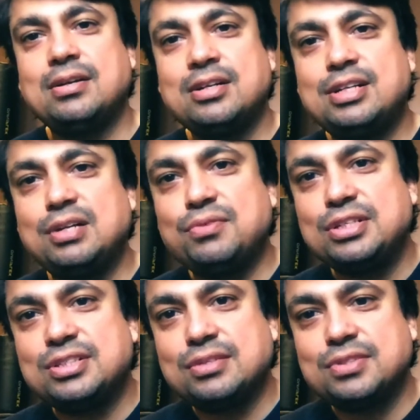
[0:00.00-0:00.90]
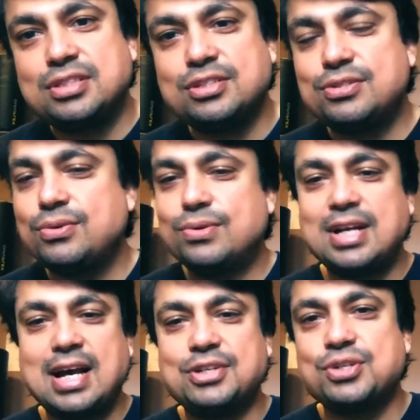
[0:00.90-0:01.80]
Delivery services,
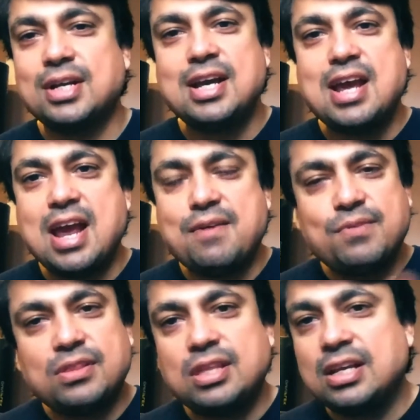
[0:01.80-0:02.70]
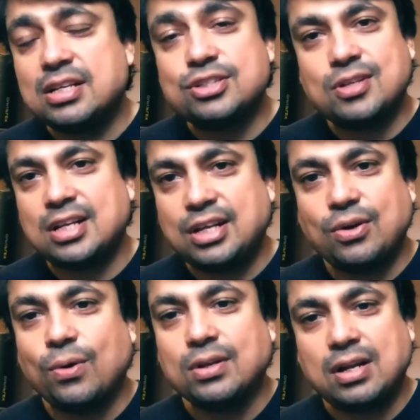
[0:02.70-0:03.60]
DoorDash. Everything is running
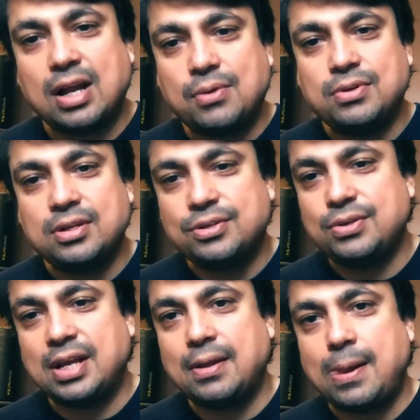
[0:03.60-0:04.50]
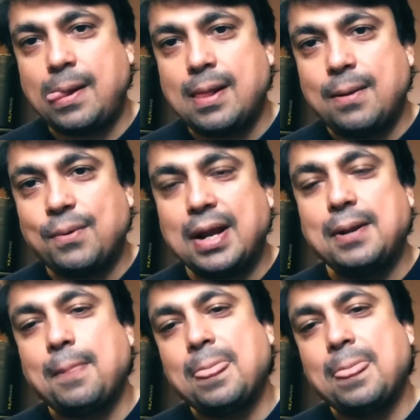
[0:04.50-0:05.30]
on cloud today, right?